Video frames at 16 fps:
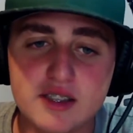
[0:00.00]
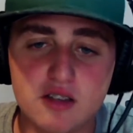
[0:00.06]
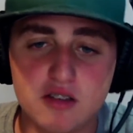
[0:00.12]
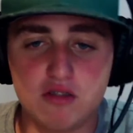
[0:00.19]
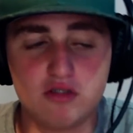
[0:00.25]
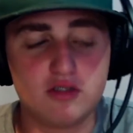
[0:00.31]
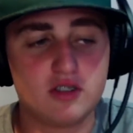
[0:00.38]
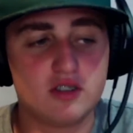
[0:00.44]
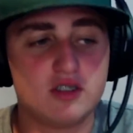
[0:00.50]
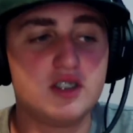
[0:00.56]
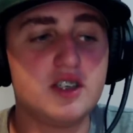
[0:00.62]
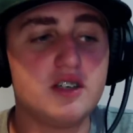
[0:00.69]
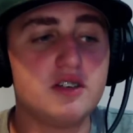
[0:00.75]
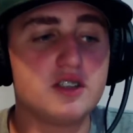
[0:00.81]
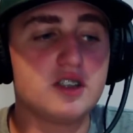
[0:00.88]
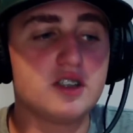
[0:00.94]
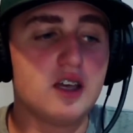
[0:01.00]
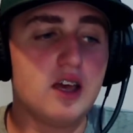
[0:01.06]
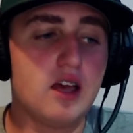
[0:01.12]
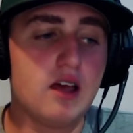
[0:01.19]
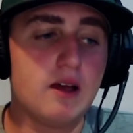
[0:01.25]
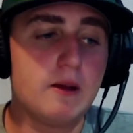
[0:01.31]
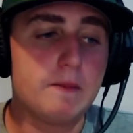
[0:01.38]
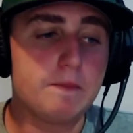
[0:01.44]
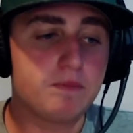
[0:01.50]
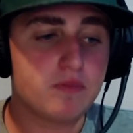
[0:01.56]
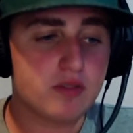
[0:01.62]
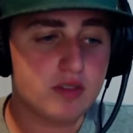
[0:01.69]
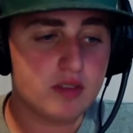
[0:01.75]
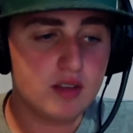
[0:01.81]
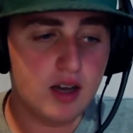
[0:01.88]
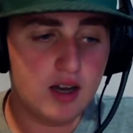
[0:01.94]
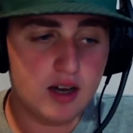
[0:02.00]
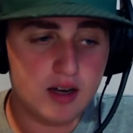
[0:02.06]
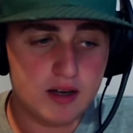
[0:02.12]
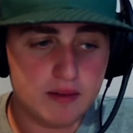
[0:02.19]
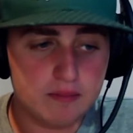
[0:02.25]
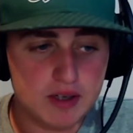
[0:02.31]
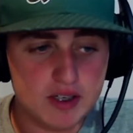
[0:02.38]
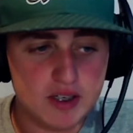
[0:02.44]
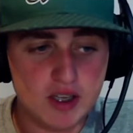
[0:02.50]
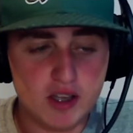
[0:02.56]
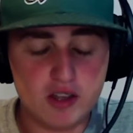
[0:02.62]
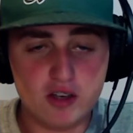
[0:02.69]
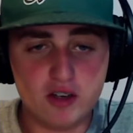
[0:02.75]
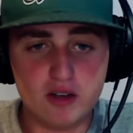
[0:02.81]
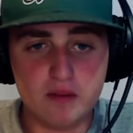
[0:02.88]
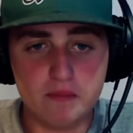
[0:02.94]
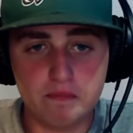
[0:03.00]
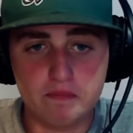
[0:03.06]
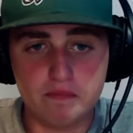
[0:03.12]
to lose the series. Another